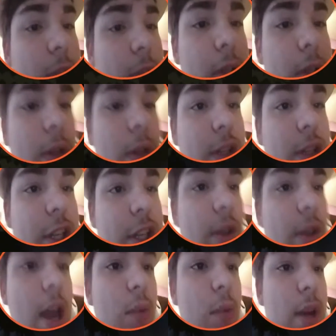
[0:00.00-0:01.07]
Let's go that
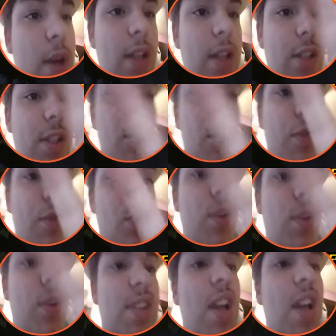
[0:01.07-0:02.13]
way. Let's go through the woods.
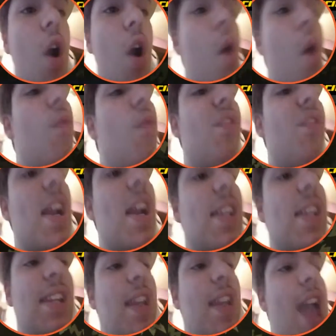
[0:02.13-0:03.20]
Hopefully I can see the
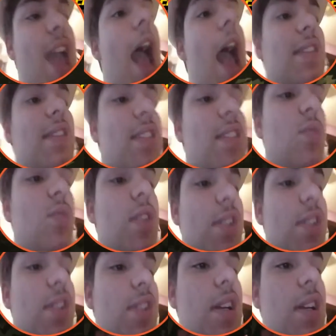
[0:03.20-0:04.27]
cat in this woods.
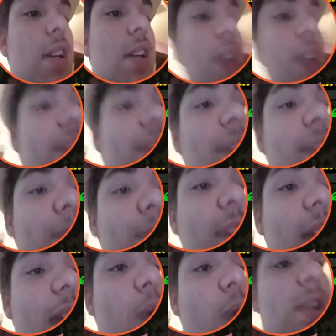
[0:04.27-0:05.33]
That's something I
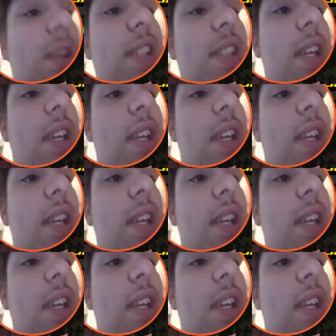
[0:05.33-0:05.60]
want to see.